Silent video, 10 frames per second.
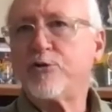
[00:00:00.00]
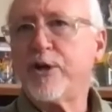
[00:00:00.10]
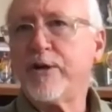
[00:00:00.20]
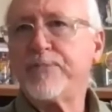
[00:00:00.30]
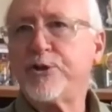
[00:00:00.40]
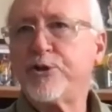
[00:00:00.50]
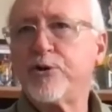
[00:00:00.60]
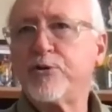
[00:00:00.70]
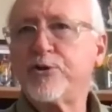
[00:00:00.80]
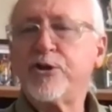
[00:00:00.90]

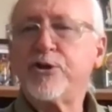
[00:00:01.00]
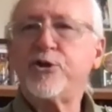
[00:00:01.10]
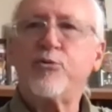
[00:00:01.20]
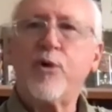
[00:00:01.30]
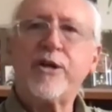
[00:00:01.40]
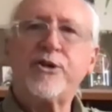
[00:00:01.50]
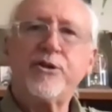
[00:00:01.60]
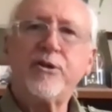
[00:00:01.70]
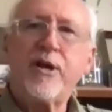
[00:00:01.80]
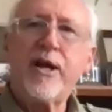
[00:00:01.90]
temperature
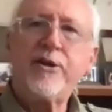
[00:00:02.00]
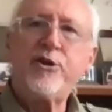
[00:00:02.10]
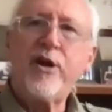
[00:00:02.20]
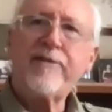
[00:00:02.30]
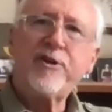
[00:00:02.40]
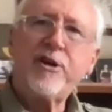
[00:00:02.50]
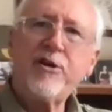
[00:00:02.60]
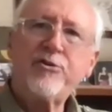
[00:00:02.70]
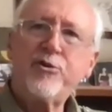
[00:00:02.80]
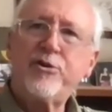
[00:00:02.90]
situation and you have to go
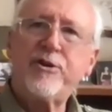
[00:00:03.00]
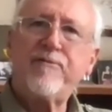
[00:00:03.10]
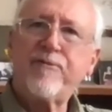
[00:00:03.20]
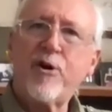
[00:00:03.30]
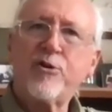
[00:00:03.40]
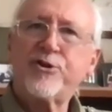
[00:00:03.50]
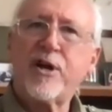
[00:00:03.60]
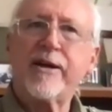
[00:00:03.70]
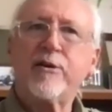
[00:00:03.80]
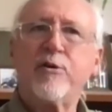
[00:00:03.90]
through a defrost
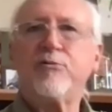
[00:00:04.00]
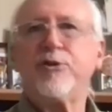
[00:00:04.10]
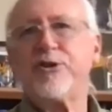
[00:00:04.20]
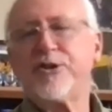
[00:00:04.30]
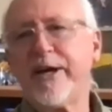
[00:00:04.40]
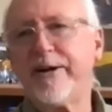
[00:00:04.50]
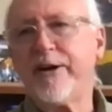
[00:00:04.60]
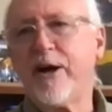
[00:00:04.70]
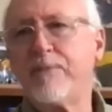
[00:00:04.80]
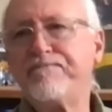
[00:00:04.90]
cycle. You set it
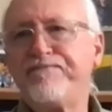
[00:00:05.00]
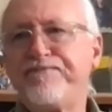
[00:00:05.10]
up